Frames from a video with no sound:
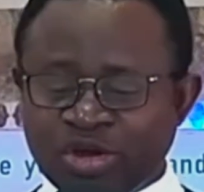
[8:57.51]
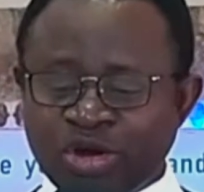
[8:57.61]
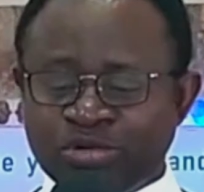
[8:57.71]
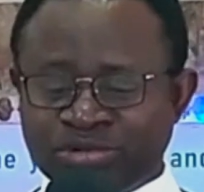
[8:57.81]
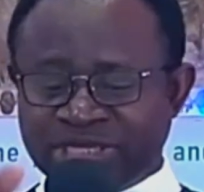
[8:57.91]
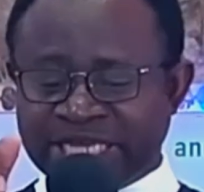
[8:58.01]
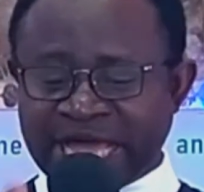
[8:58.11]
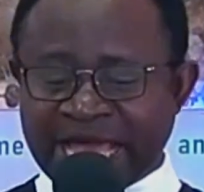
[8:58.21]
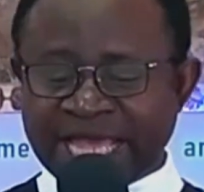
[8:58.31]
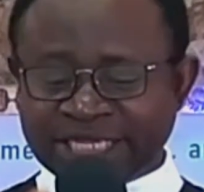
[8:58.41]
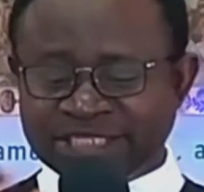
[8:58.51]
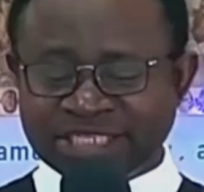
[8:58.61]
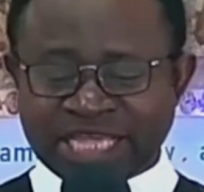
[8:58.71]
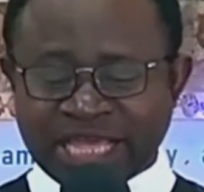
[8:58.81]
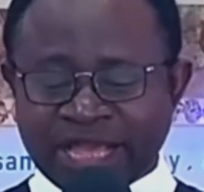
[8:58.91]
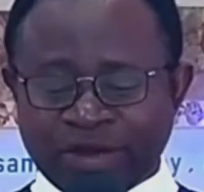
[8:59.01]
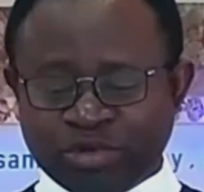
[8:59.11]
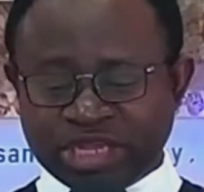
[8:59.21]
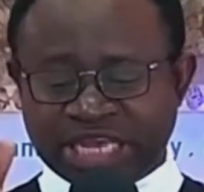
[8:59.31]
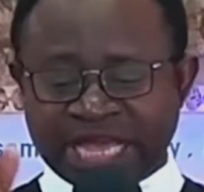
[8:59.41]
God will guide
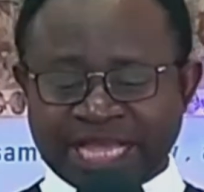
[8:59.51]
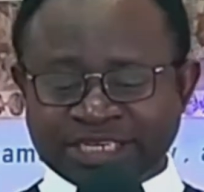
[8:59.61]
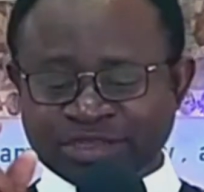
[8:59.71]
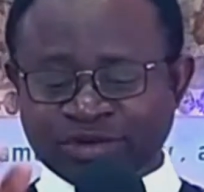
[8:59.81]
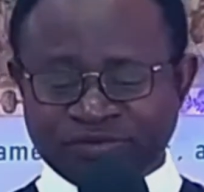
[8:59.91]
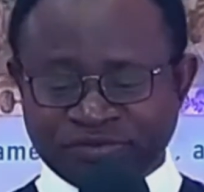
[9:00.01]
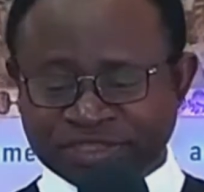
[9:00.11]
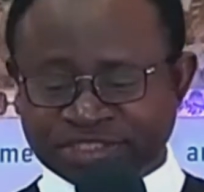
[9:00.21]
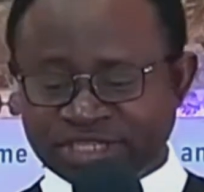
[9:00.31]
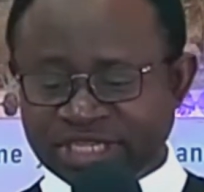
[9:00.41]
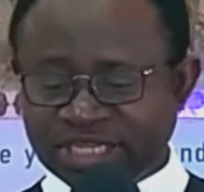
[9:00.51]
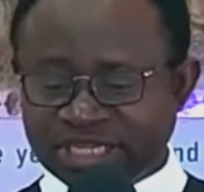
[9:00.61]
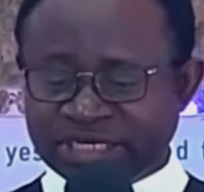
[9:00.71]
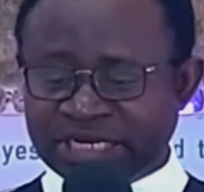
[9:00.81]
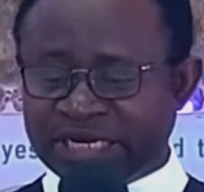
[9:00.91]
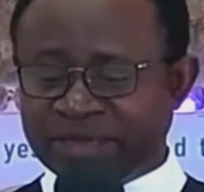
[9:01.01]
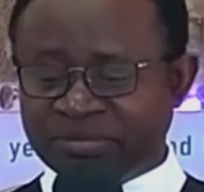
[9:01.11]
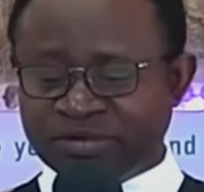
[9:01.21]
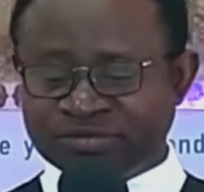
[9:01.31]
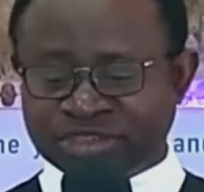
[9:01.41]
and we guard your feet in the
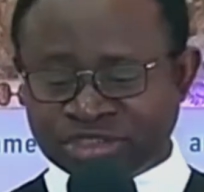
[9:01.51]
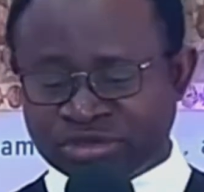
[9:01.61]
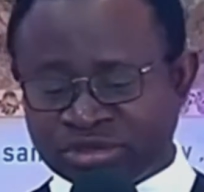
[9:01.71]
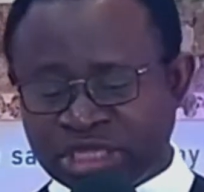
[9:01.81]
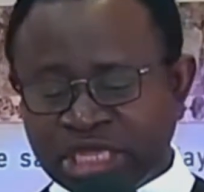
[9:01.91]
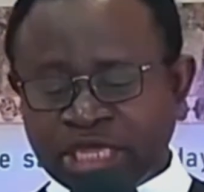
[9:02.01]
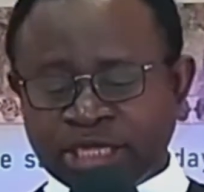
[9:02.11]
name of Jesus.